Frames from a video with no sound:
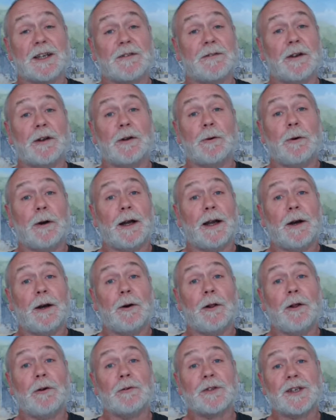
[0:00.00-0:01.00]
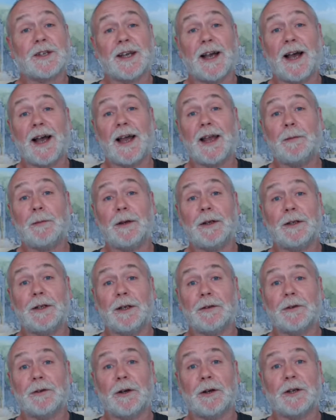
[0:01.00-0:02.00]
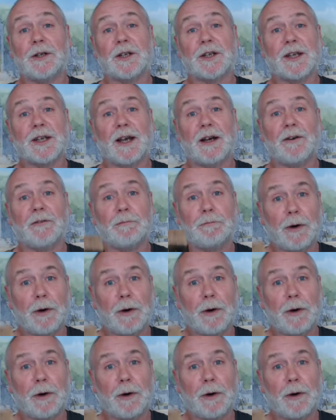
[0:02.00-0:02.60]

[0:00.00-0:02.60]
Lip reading: for quite a long time and you've got yourself